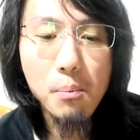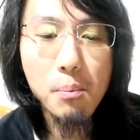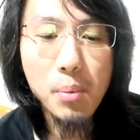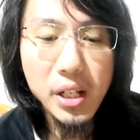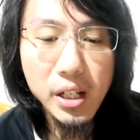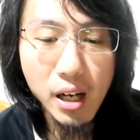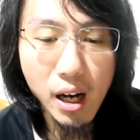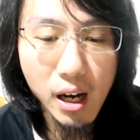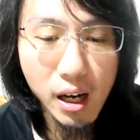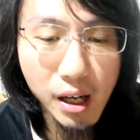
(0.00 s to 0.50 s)

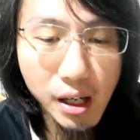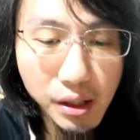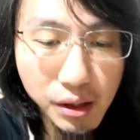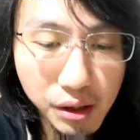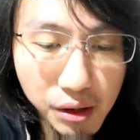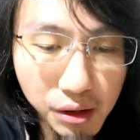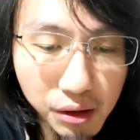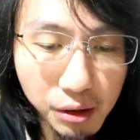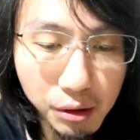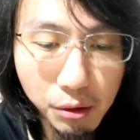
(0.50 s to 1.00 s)

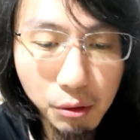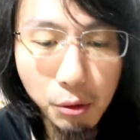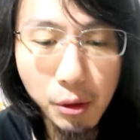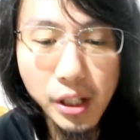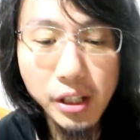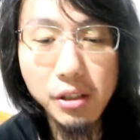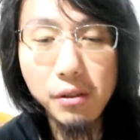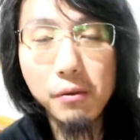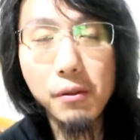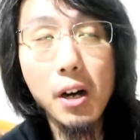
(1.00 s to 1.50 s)
behind the
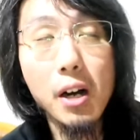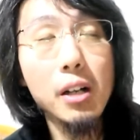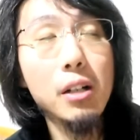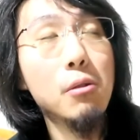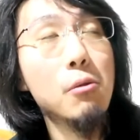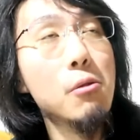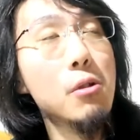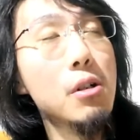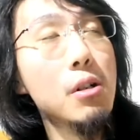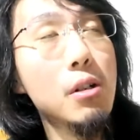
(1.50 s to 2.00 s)
great
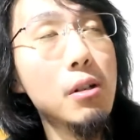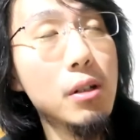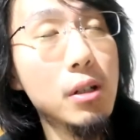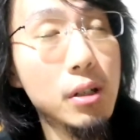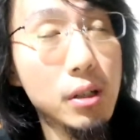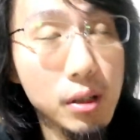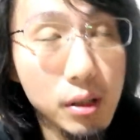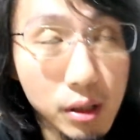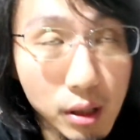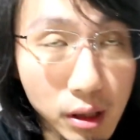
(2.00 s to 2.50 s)
firewall